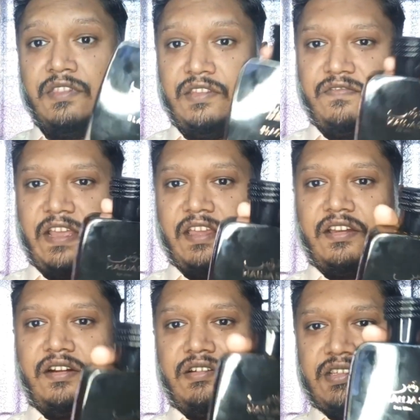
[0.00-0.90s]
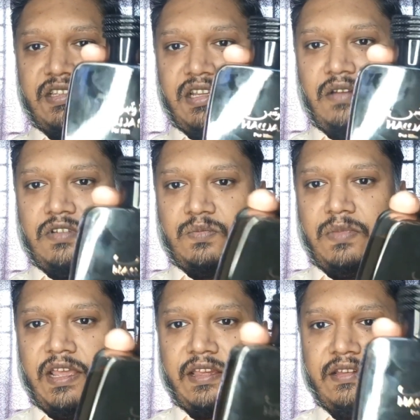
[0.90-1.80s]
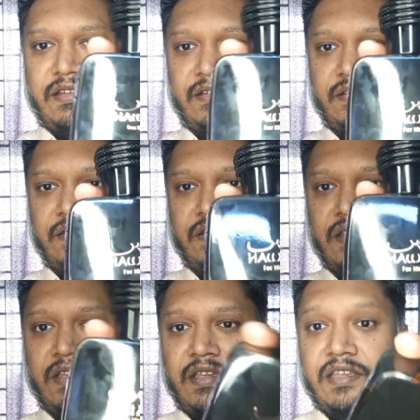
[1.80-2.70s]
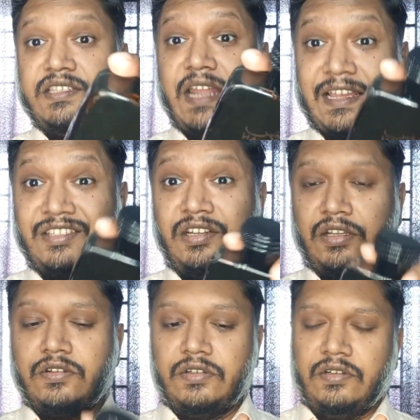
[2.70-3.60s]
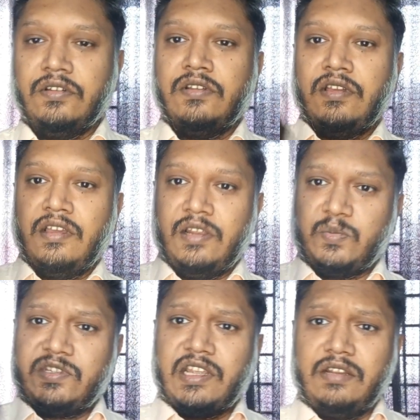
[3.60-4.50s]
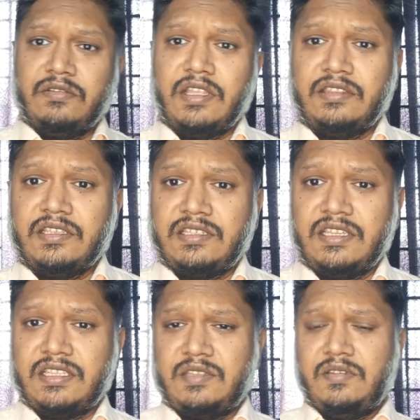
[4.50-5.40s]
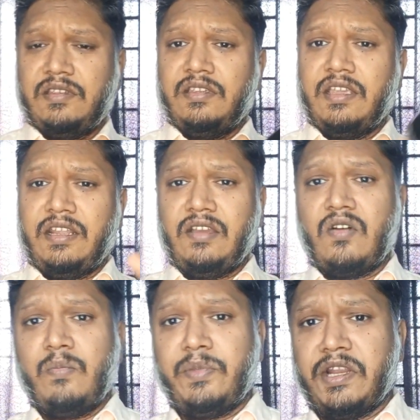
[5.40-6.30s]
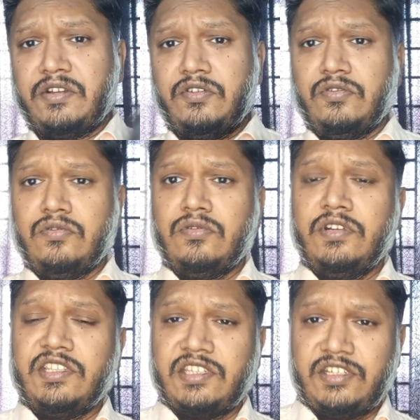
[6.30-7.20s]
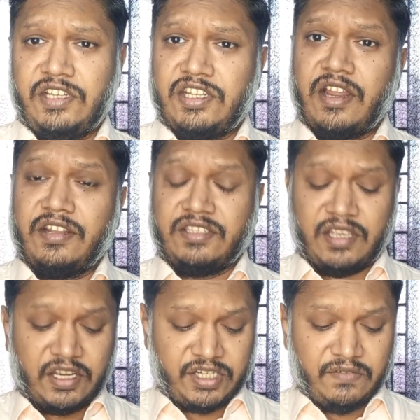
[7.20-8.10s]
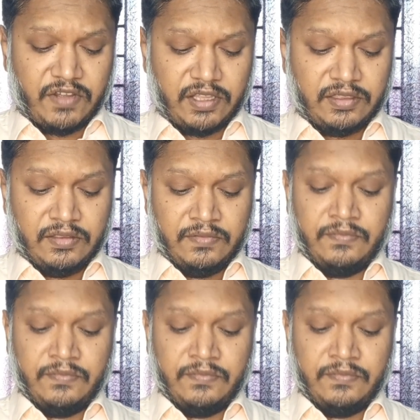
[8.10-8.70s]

the flanker Rasasi Hawas Black. Is it actually good? Let me tell you that this is getting compared to Nishane's Hacivat